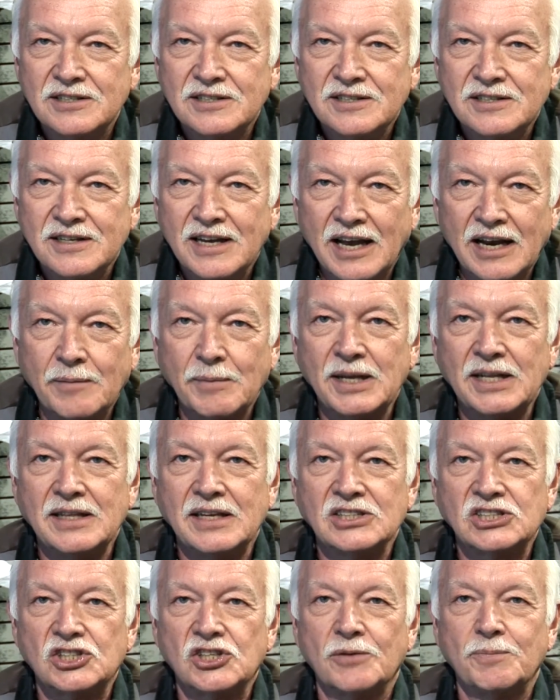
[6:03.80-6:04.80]
And I mean,
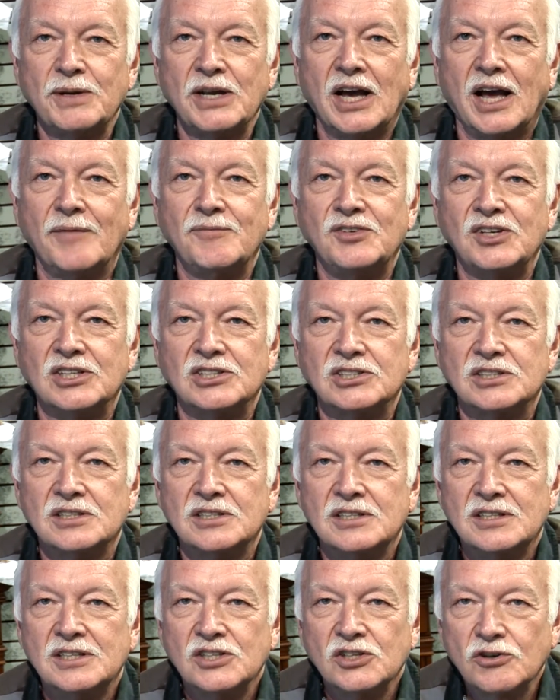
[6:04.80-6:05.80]
this should be obvious.
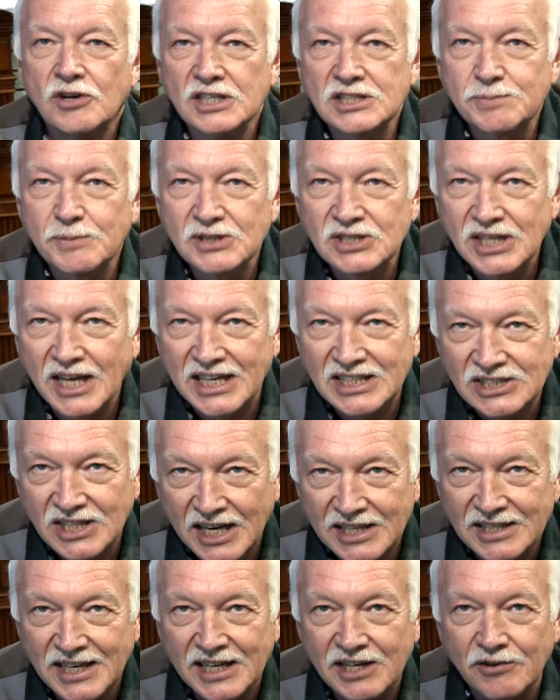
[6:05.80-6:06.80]
Christmas lights. I
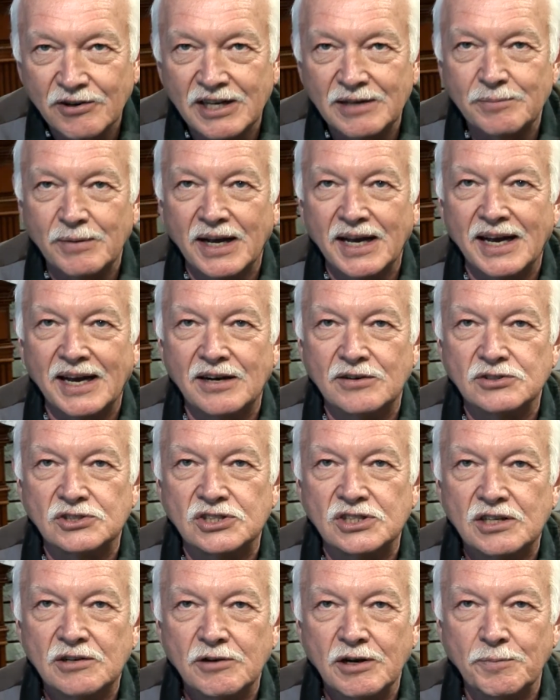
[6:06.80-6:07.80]
decorate my house.
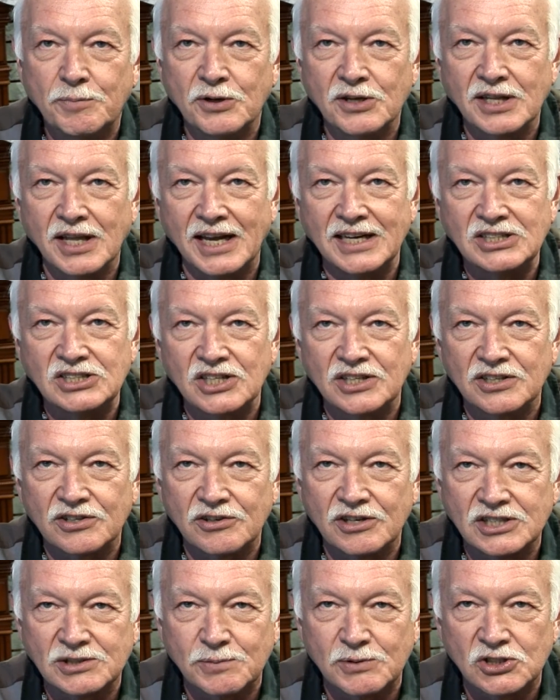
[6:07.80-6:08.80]
We put lights on the
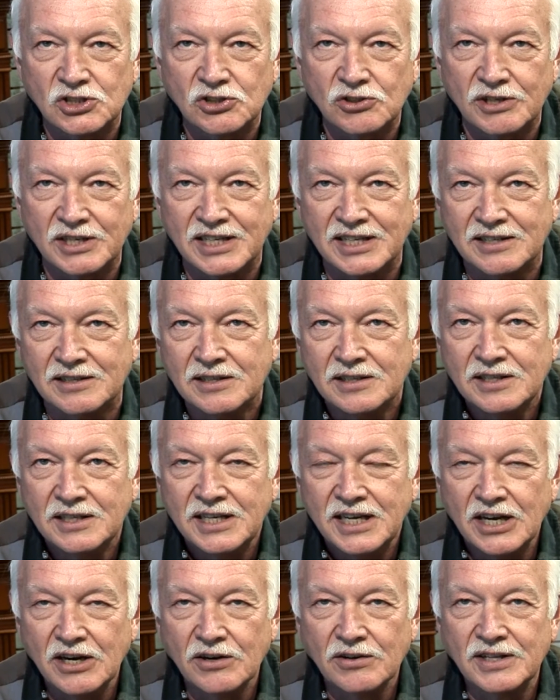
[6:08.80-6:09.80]
Christmas tree and
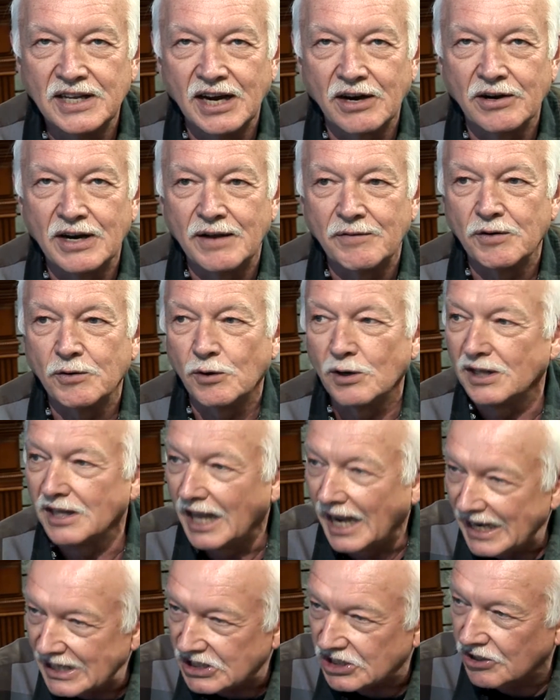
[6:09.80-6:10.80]
here and there and everywhere.
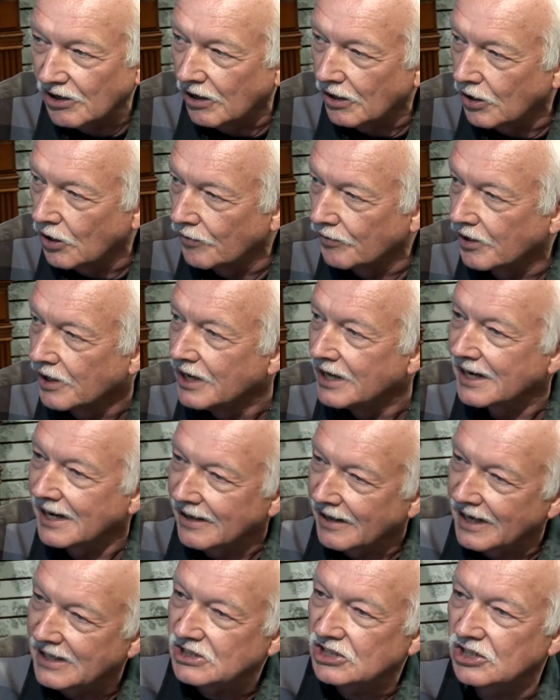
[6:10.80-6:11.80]
Lights are all over. Got
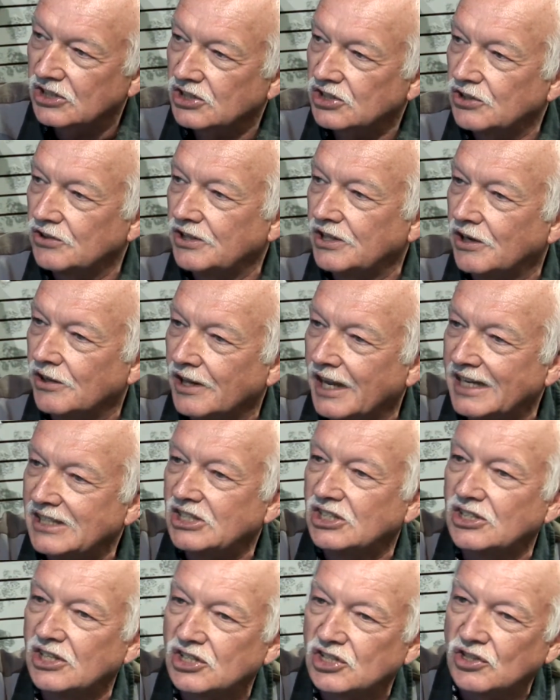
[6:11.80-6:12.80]
lights in the studio, lights
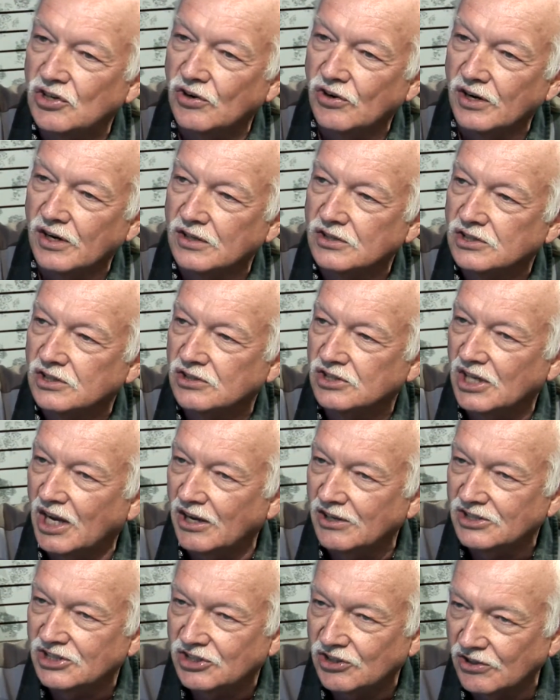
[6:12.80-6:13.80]
in the stores. There's all
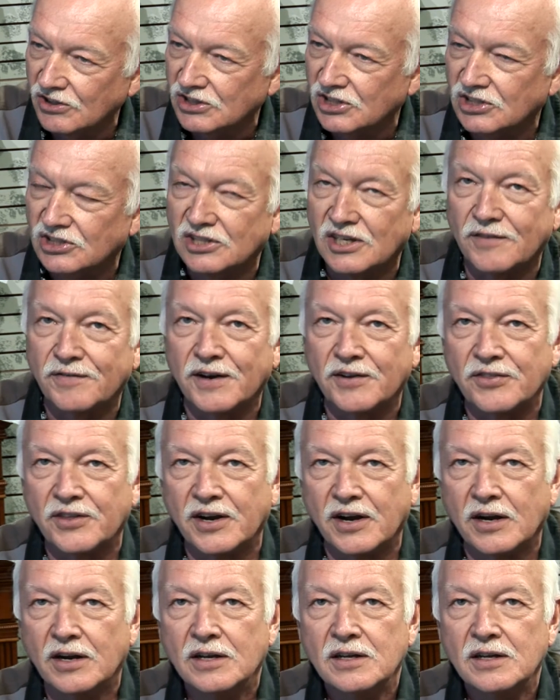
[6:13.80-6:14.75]
sorts of stuff out there.